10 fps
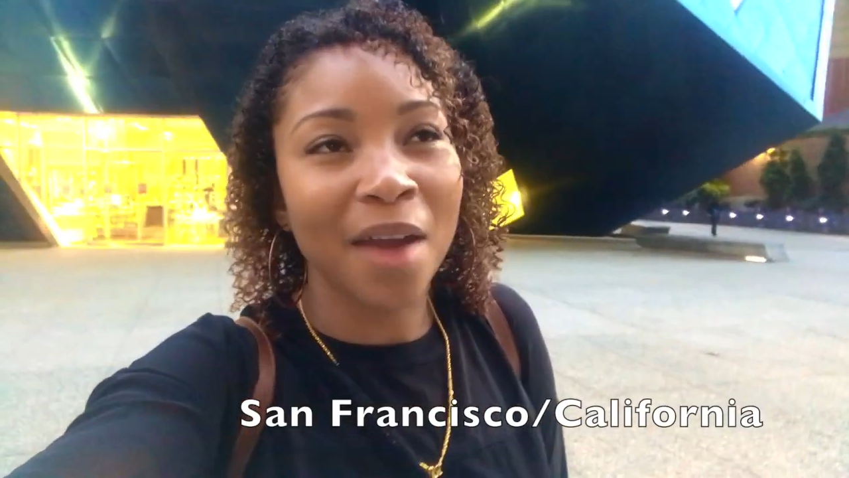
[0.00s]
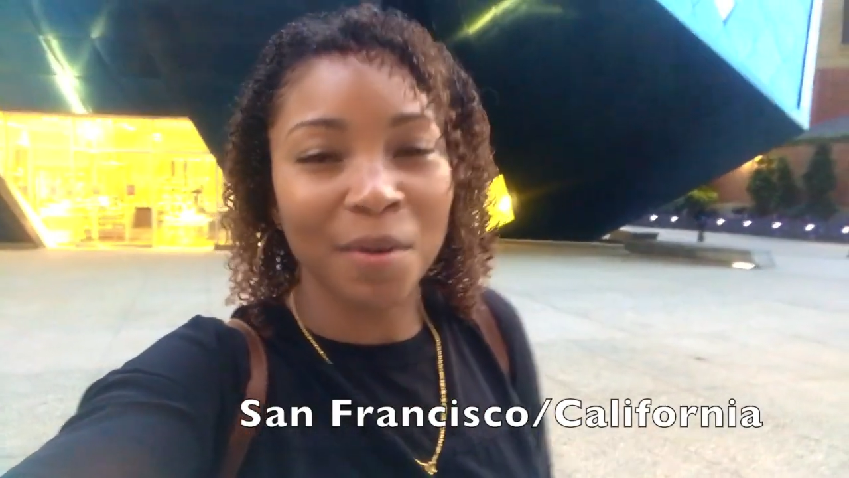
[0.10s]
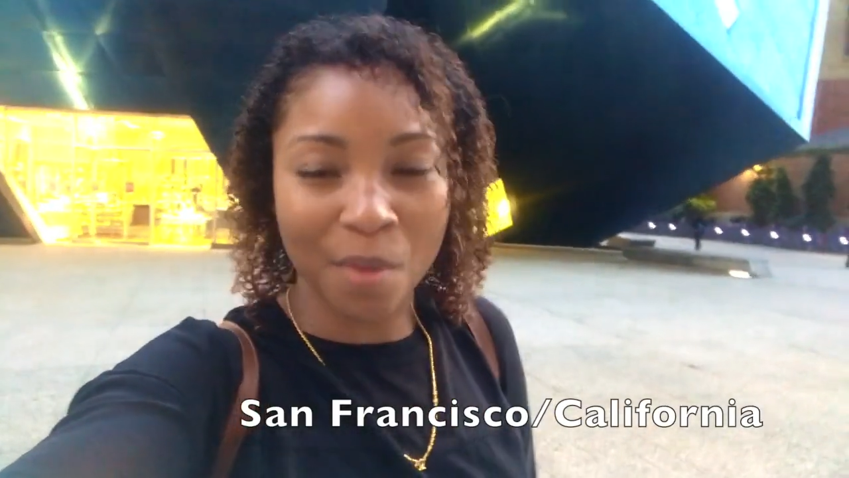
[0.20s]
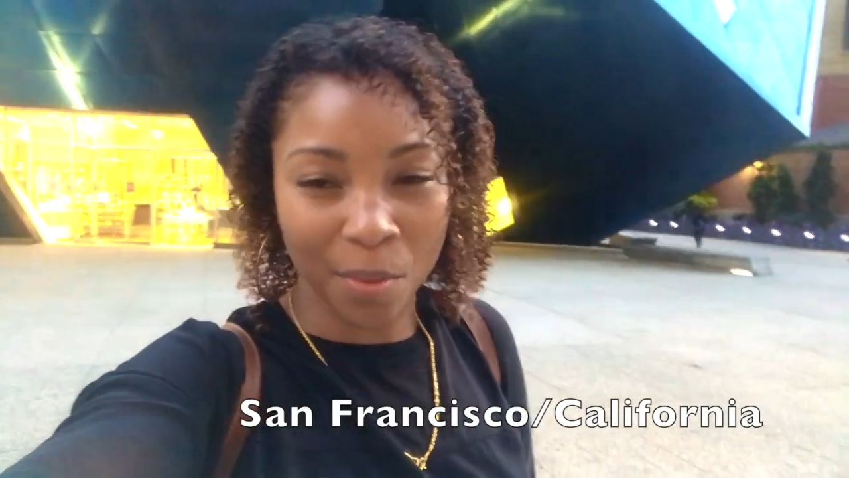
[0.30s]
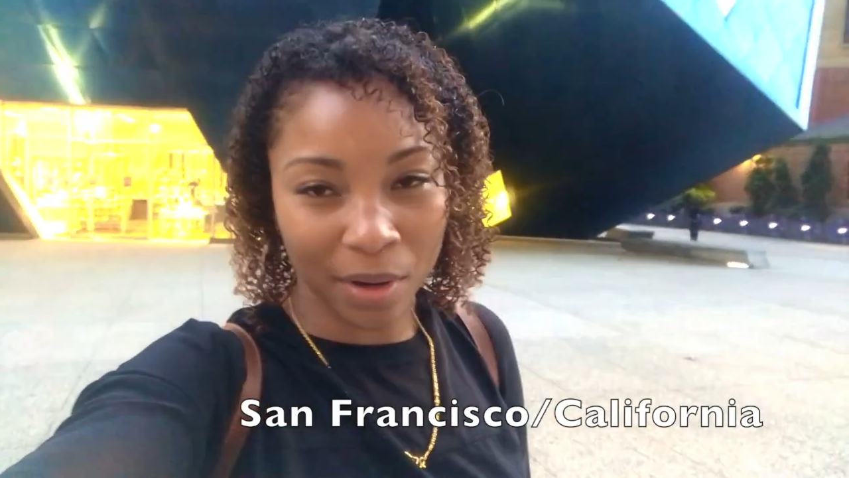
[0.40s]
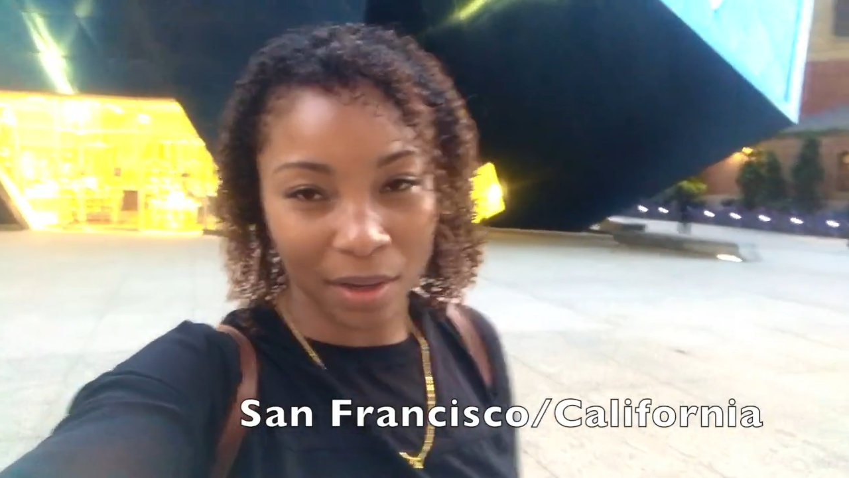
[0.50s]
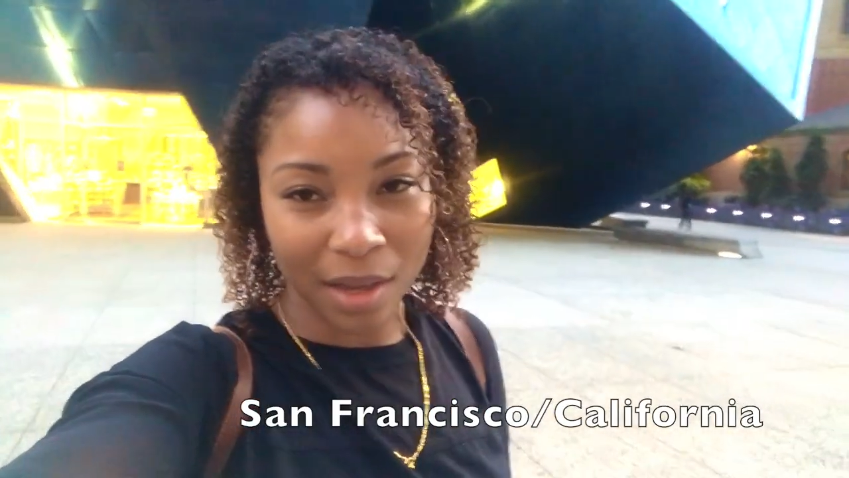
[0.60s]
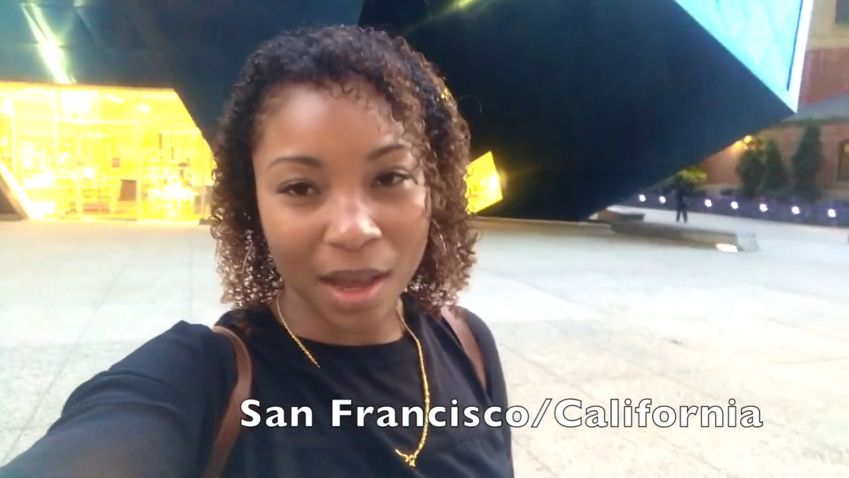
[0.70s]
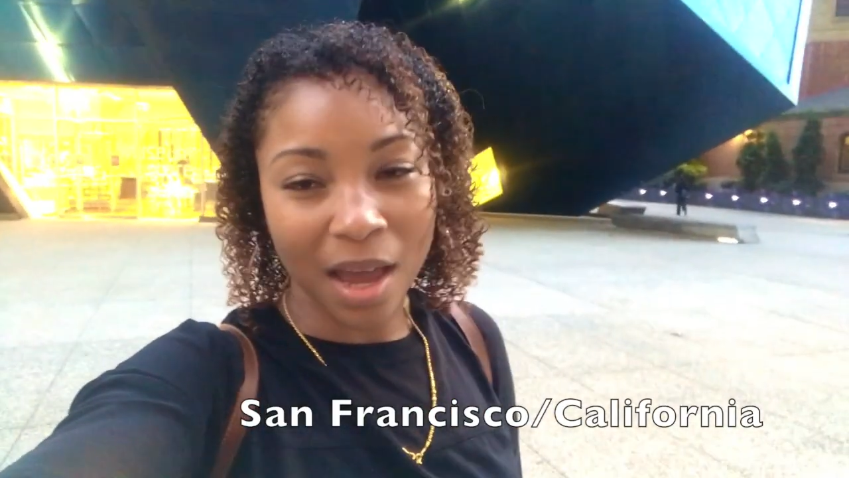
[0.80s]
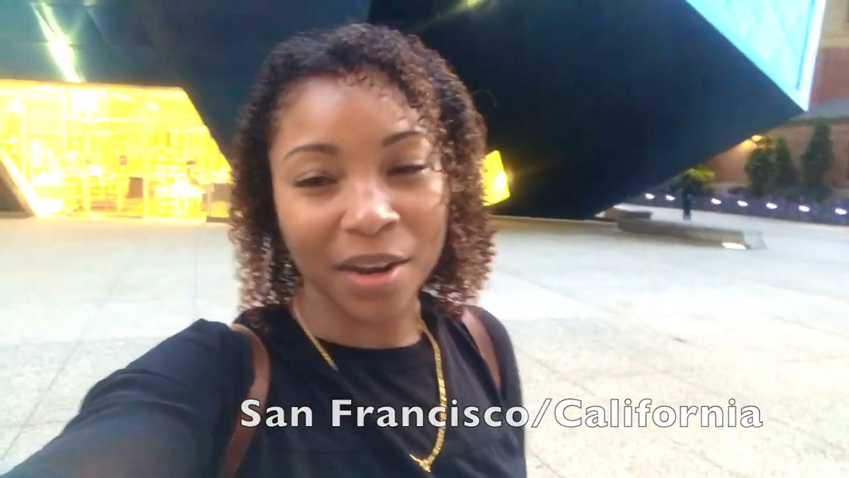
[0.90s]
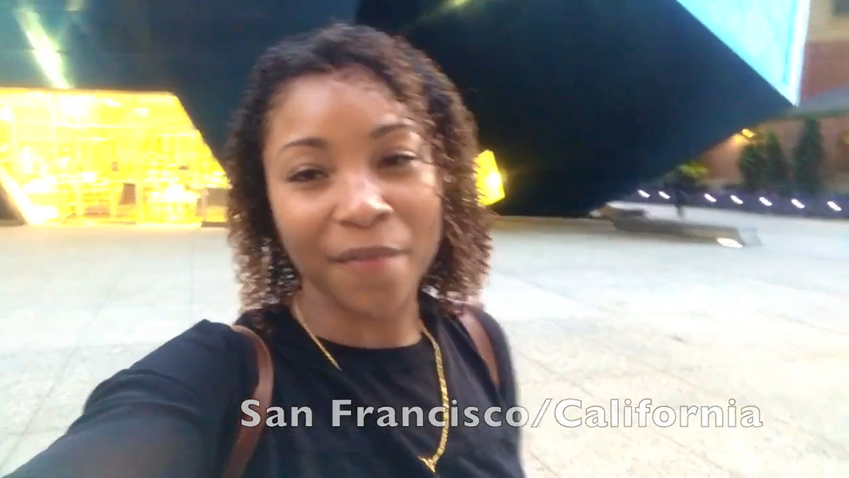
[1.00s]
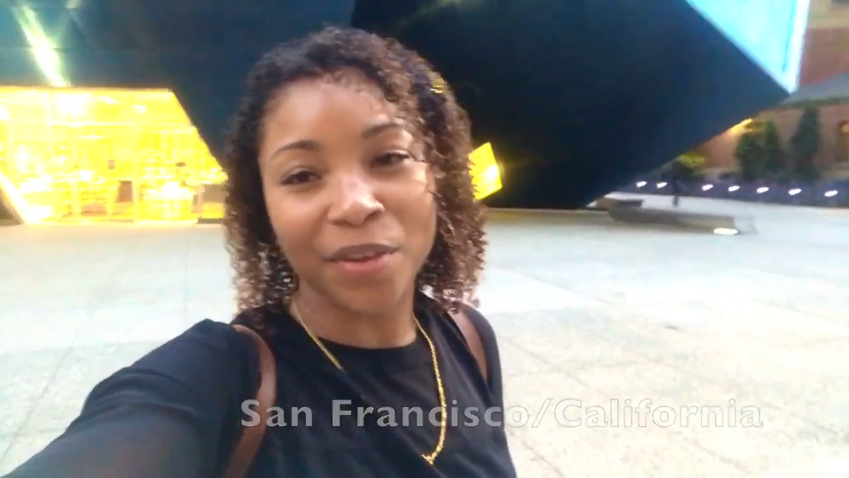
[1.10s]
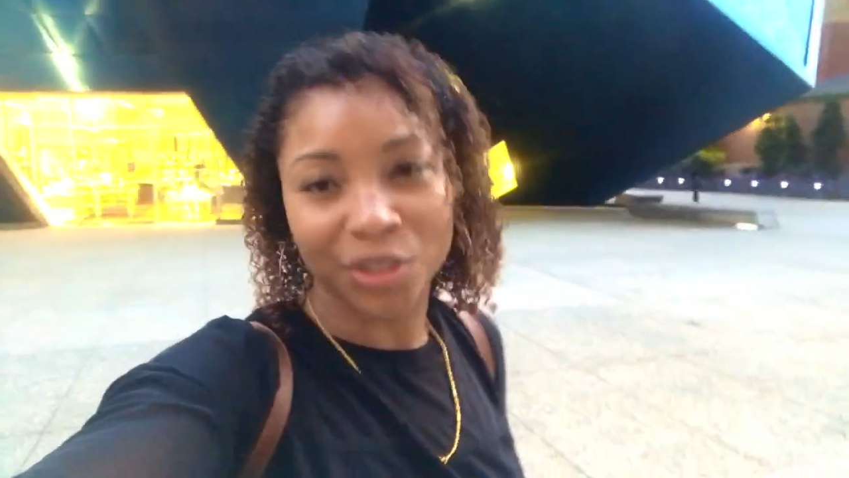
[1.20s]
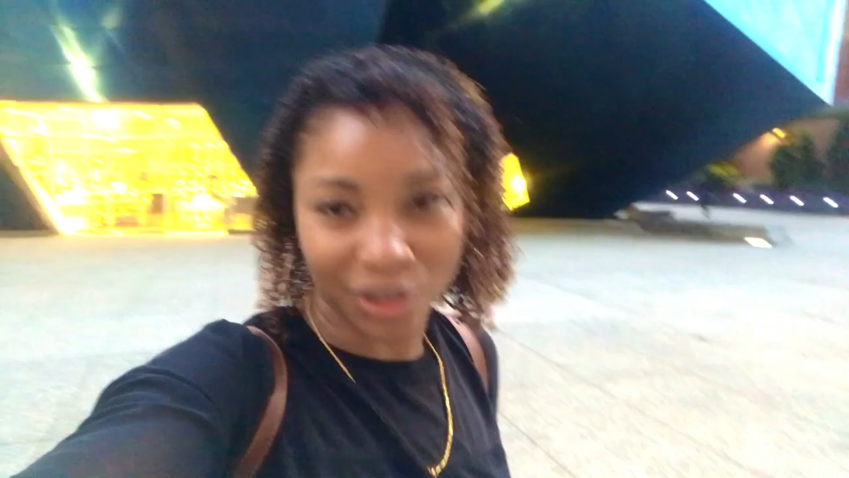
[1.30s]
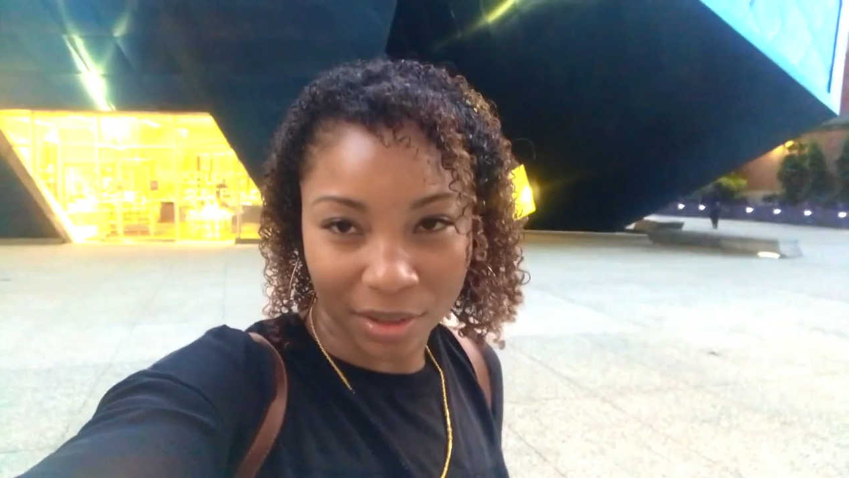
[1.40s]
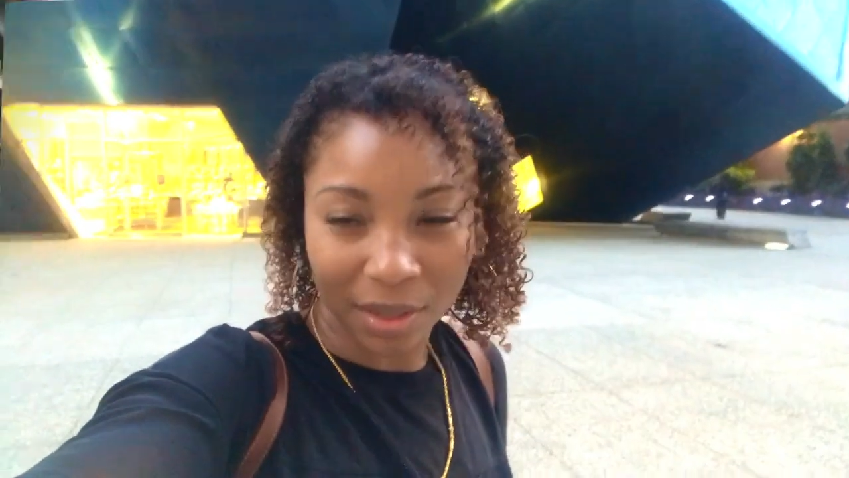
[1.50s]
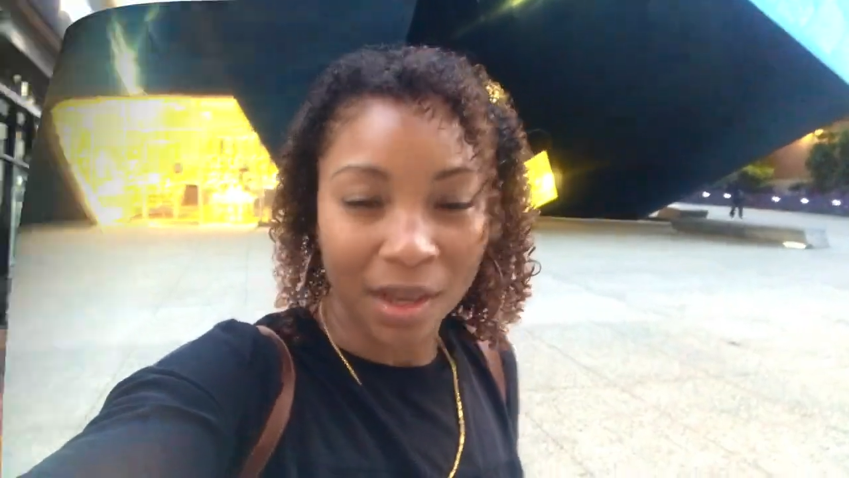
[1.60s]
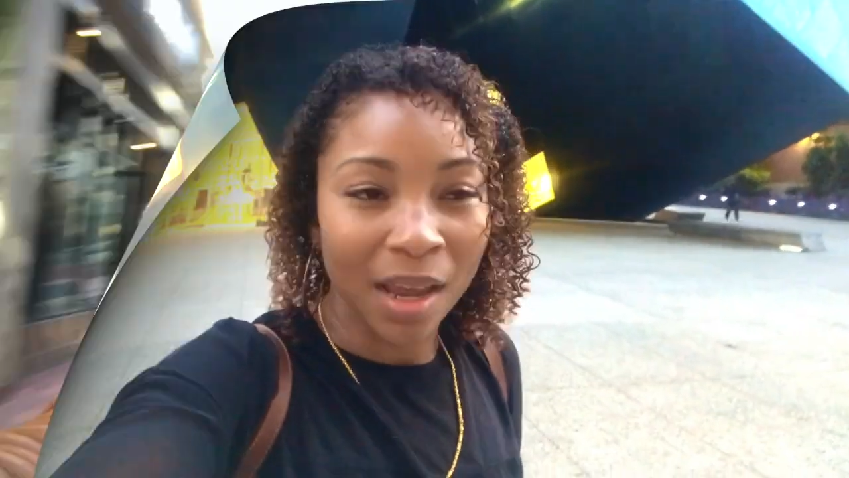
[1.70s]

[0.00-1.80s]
every moment an adventure.